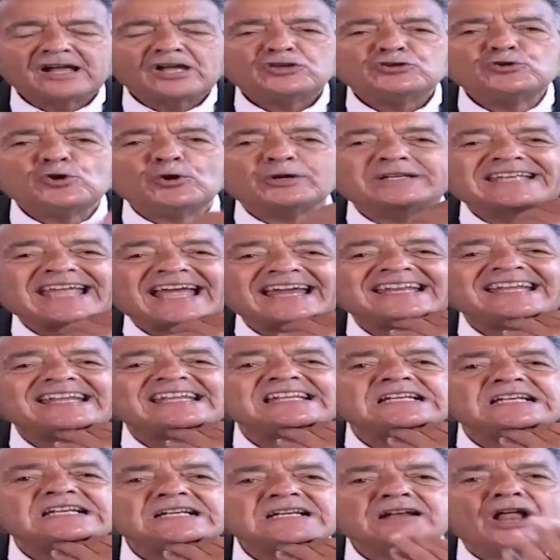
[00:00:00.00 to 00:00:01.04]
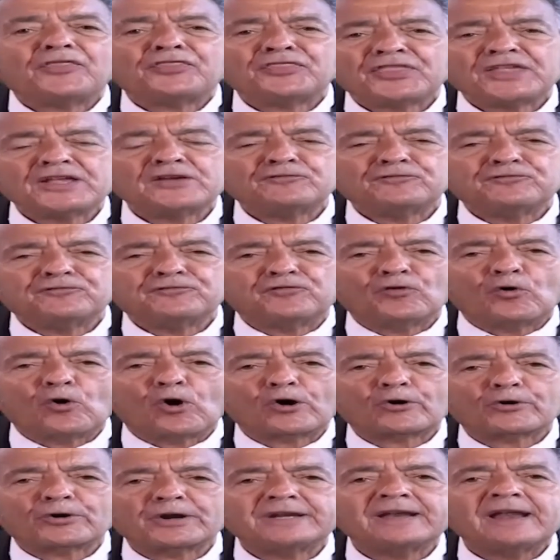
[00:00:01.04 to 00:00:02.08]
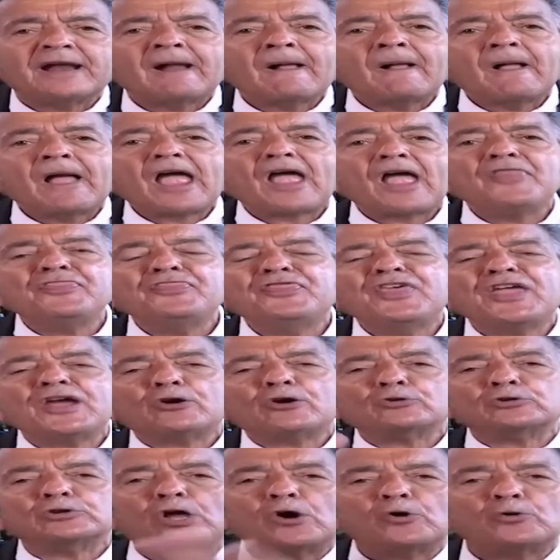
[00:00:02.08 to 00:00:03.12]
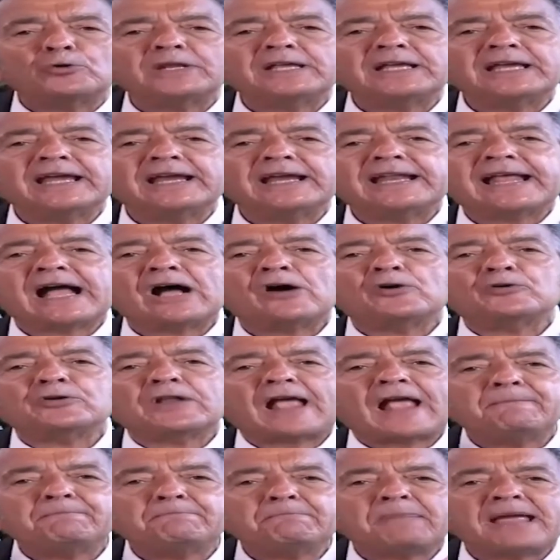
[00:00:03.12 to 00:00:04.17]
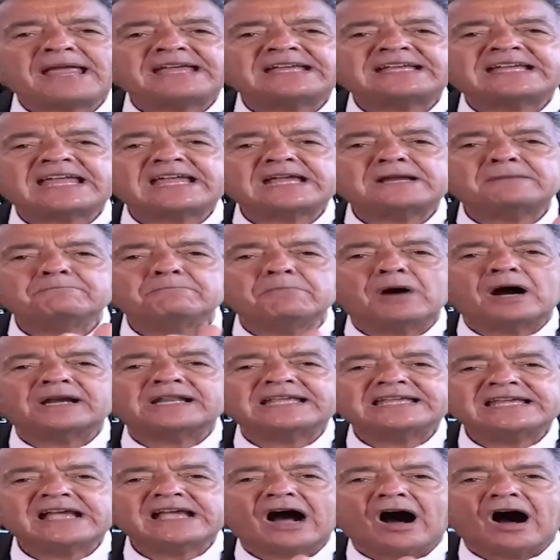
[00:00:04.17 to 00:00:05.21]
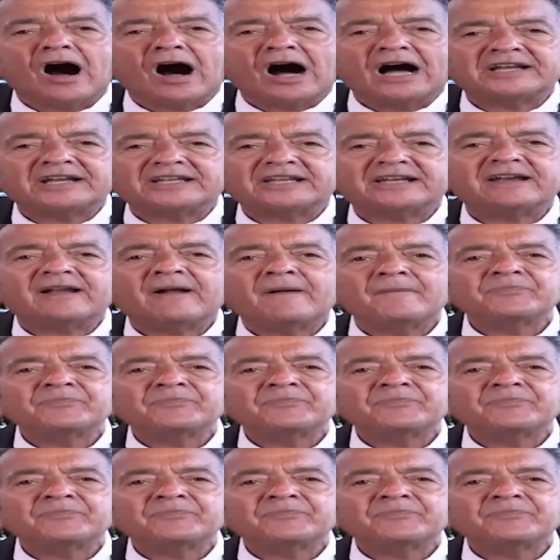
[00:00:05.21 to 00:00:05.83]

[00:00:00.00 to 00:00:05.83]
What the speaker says: You're getting nothing for it, and they're loaning it out and making money on it.